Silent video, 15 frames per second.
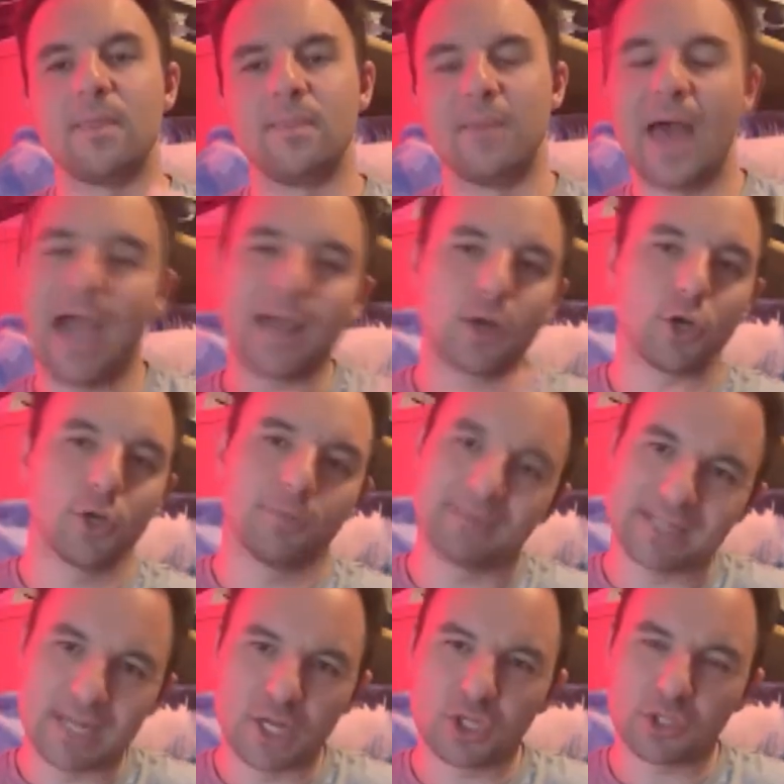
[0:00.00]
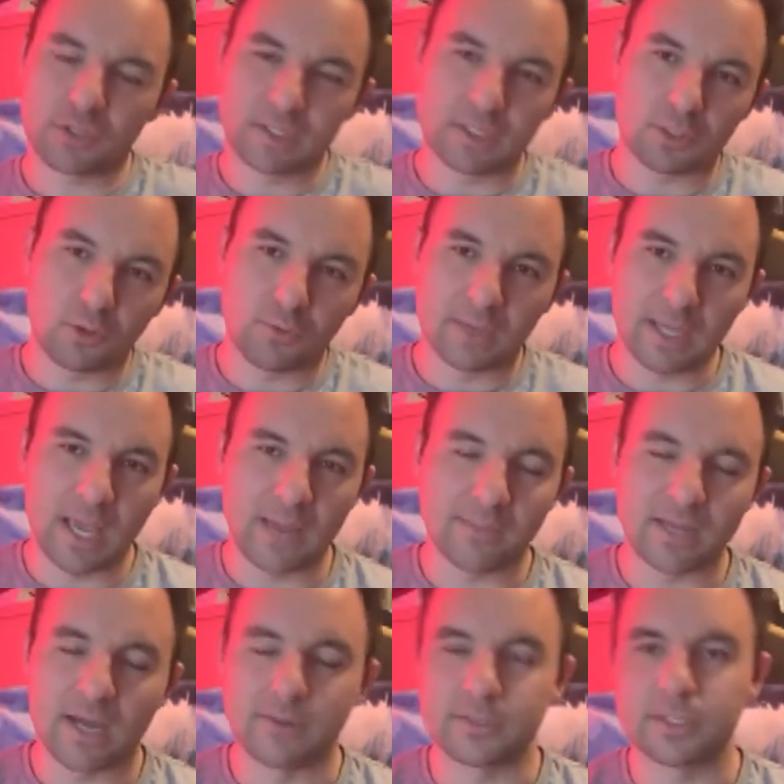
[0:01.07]
That could potentially slow the game
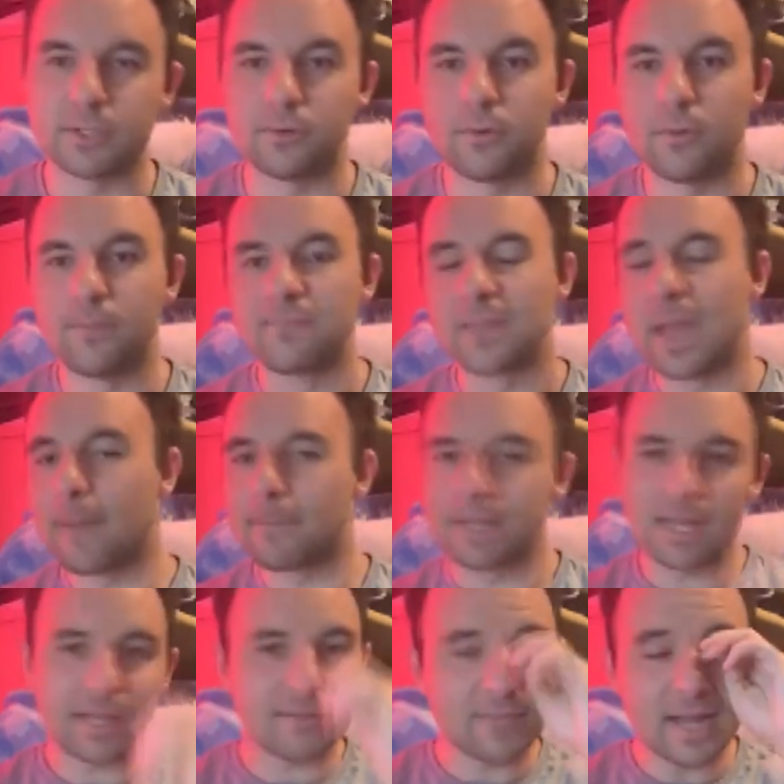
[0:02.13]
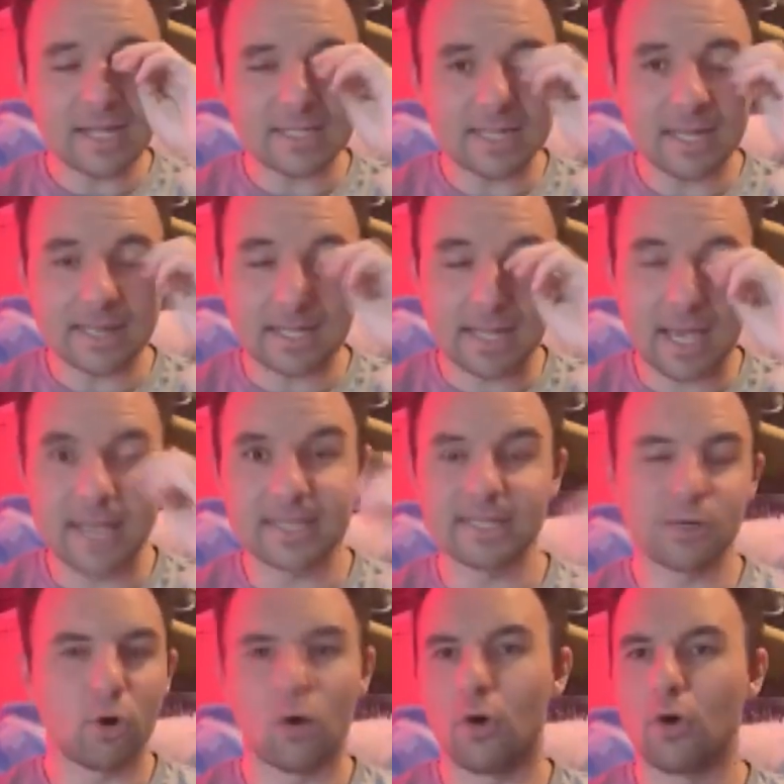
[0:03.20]
down too. But like if that's not the case
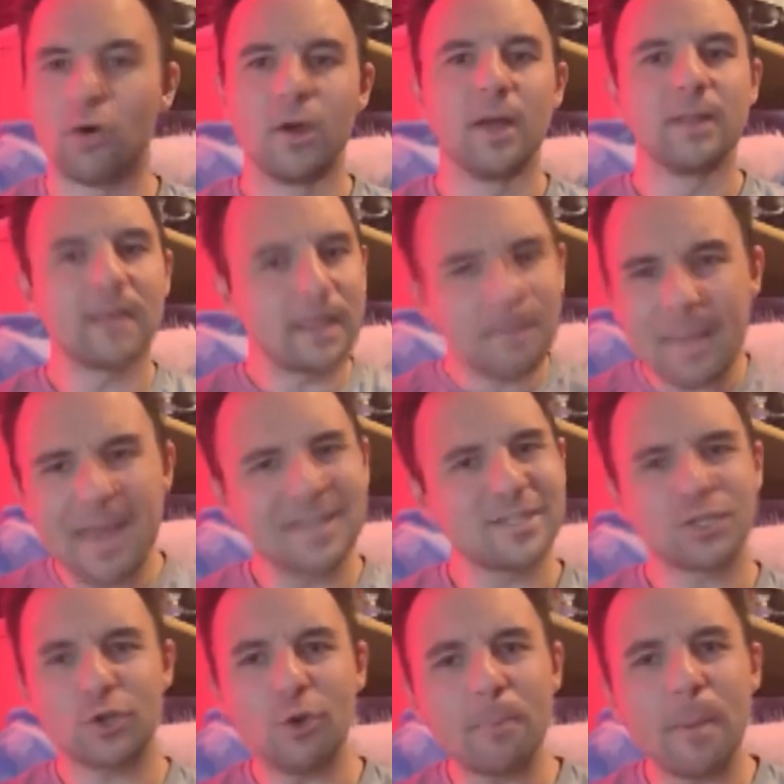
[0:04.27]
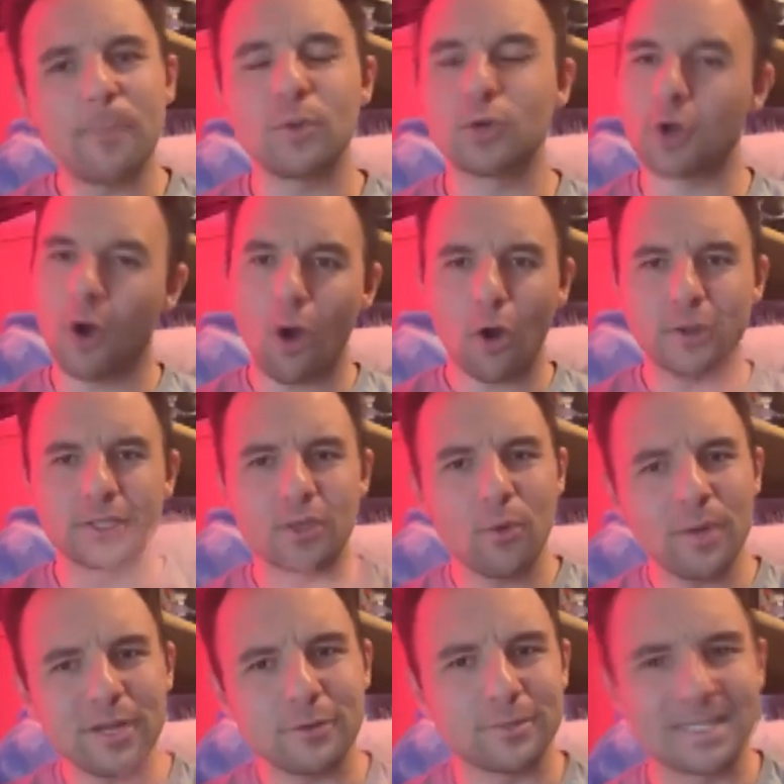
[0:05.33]
at all, like man, scoop up your cards, go
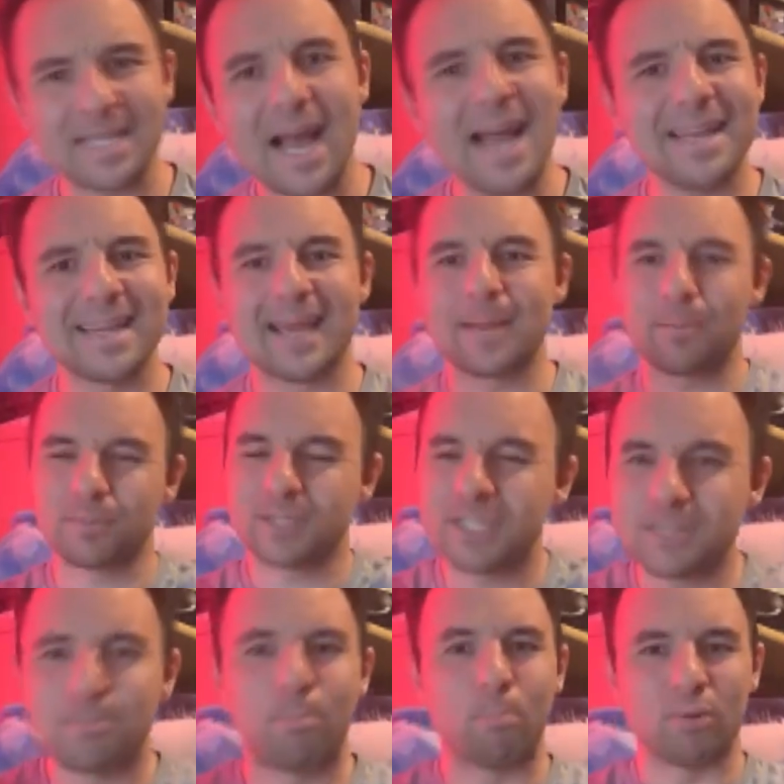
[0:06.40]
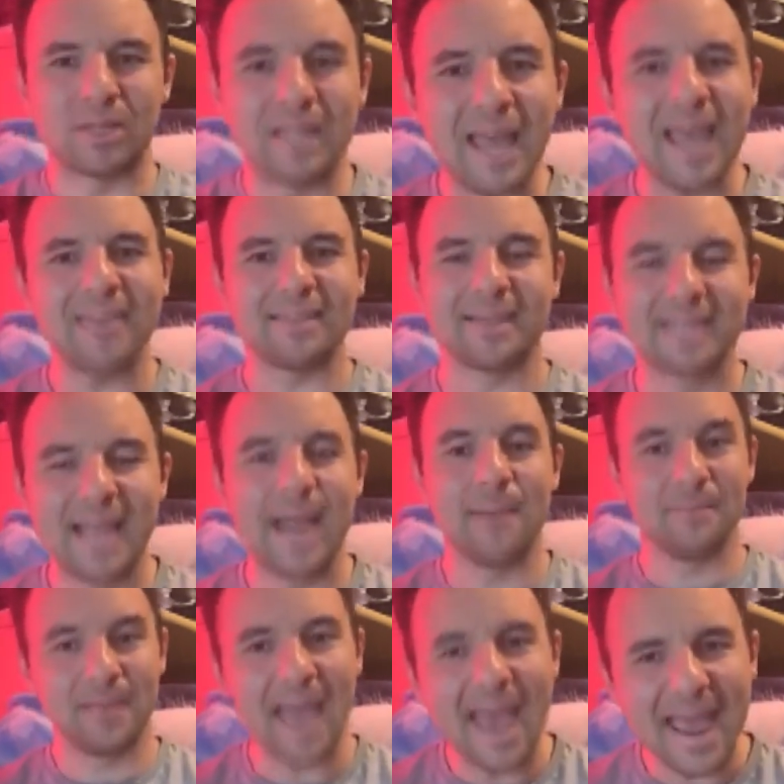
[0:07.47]
into your side deck, just play the
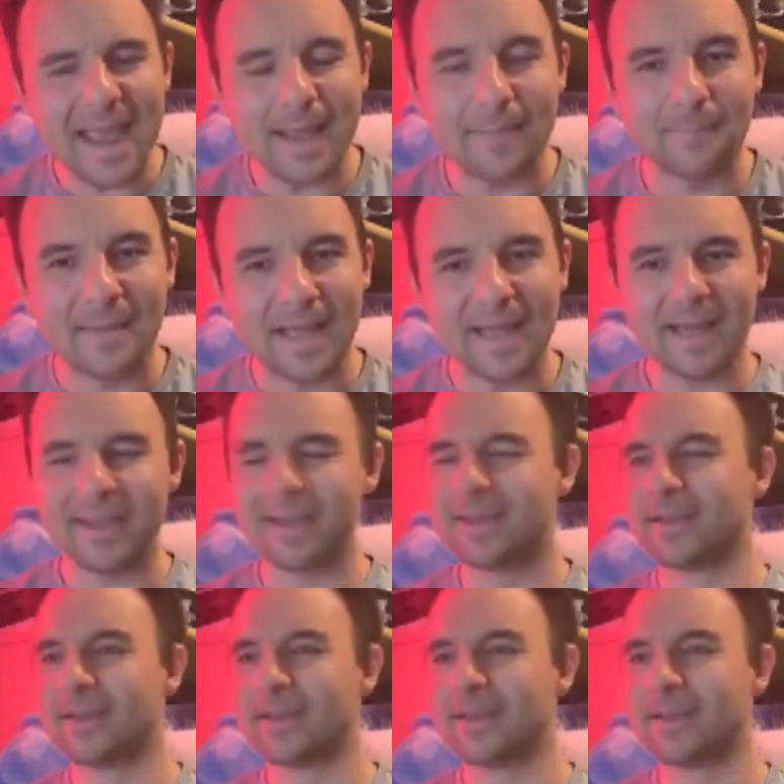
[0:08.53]
damn game, man.